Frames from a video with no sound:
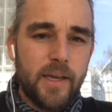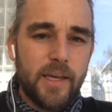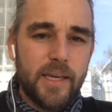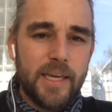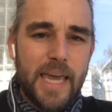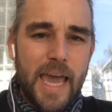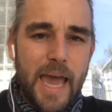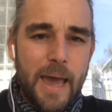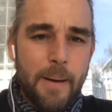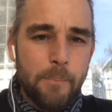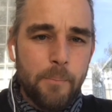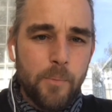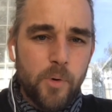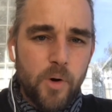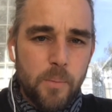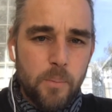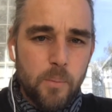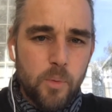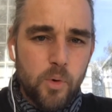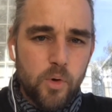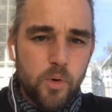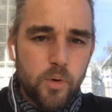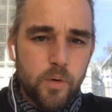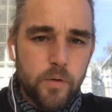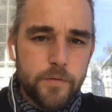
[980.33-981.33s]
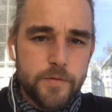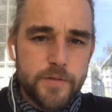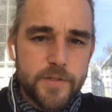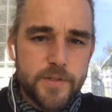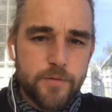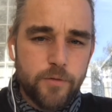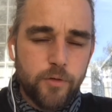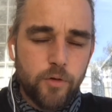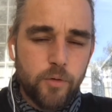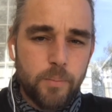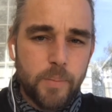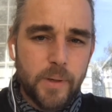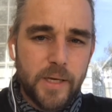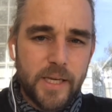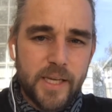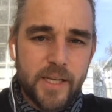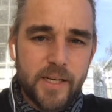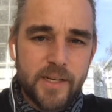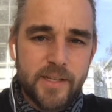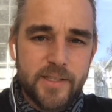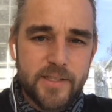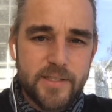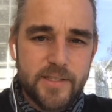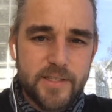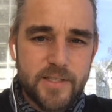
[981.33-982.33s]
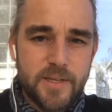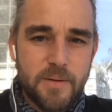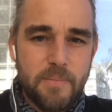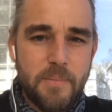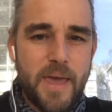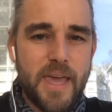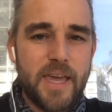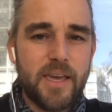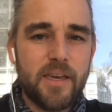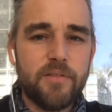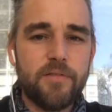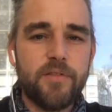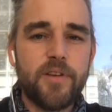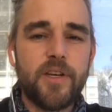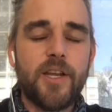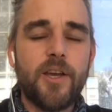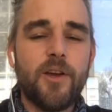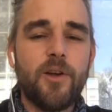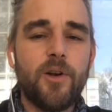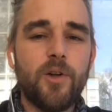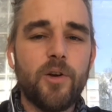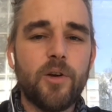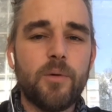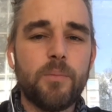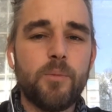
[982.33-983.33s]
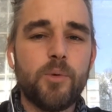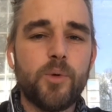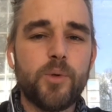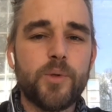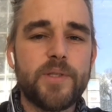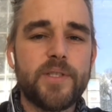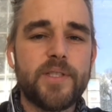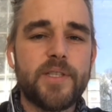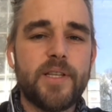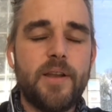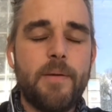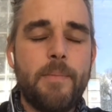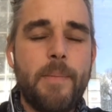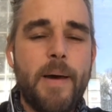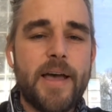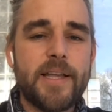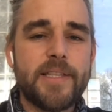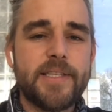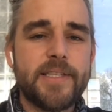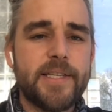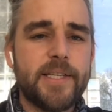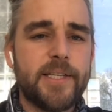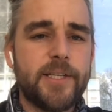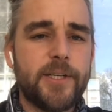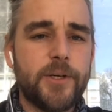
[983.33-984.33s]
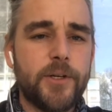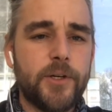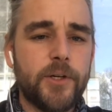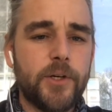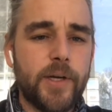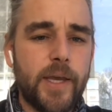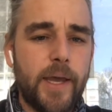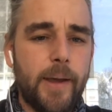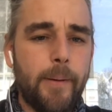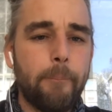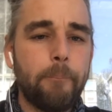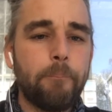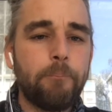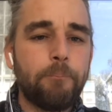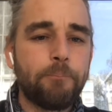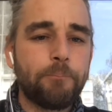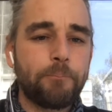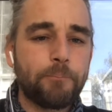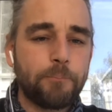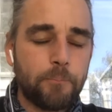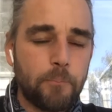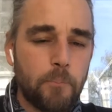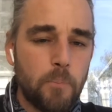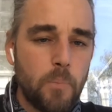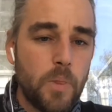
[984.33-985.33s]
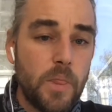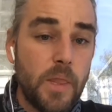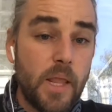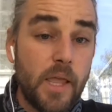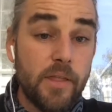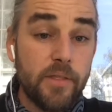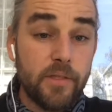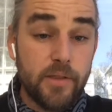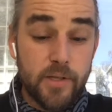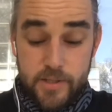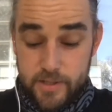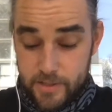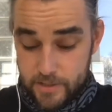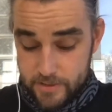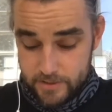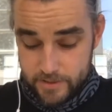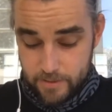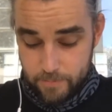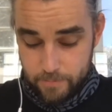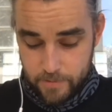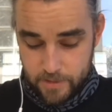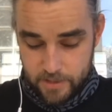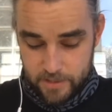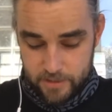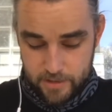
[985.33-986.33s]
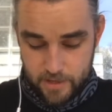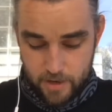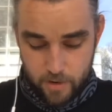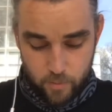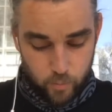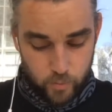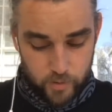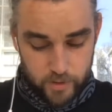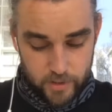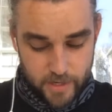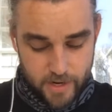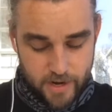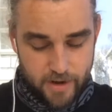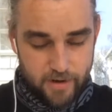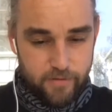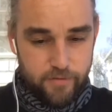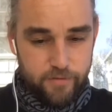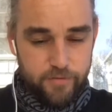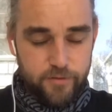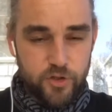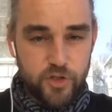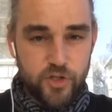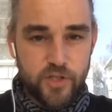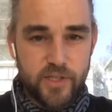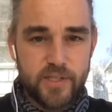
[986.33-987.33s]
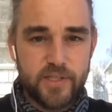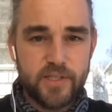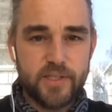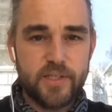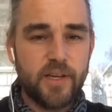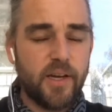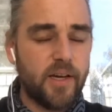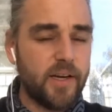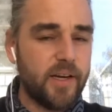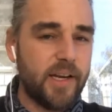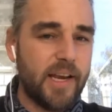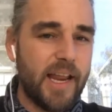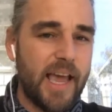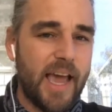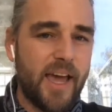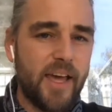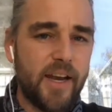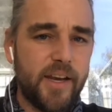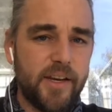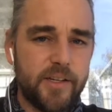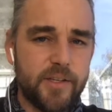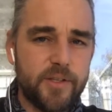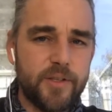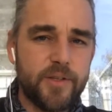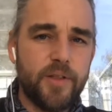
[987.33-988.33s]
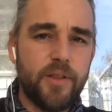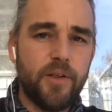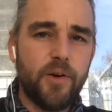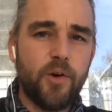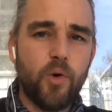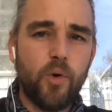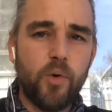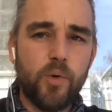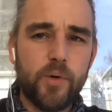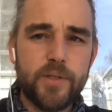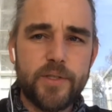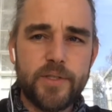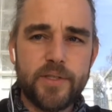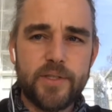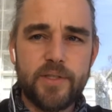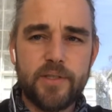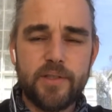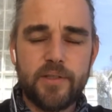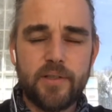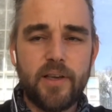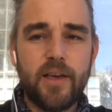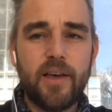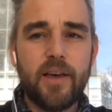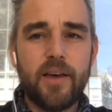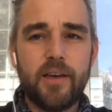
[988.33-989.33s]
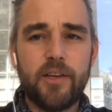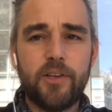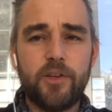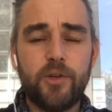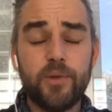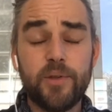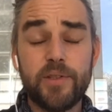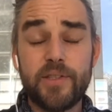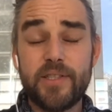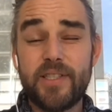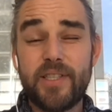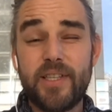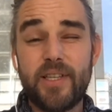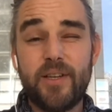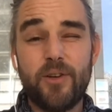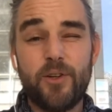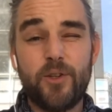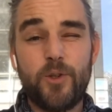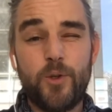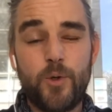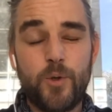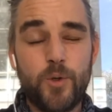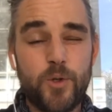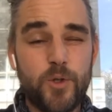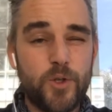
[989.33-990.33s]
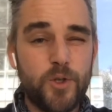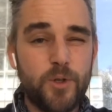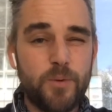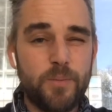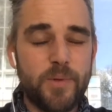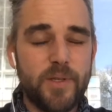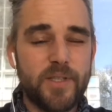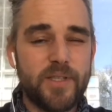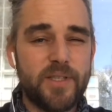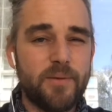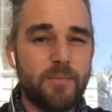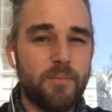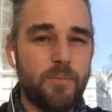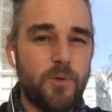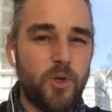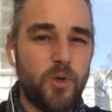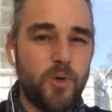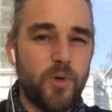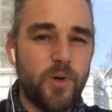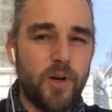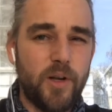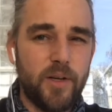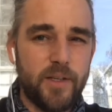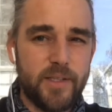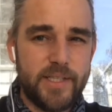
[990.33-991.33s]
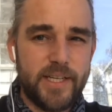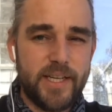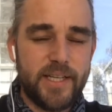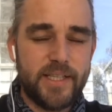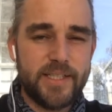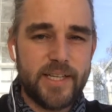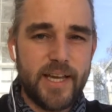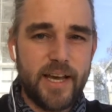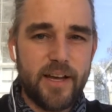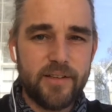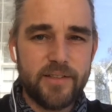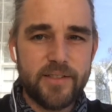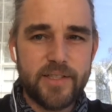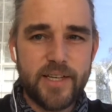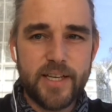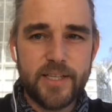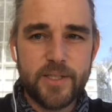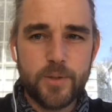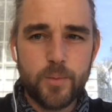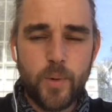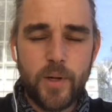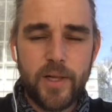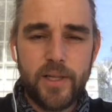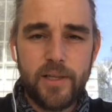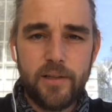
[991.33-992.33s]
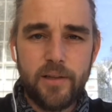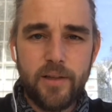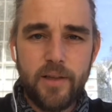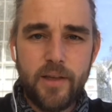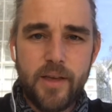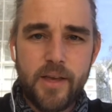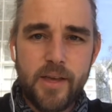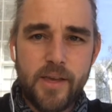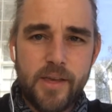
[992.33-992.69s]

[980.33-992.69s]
Camera moves for beginners to make video look more cinematic. Okay. This is something that we have just started adding to the course. You'll see on YouTube, there's some new content out as well.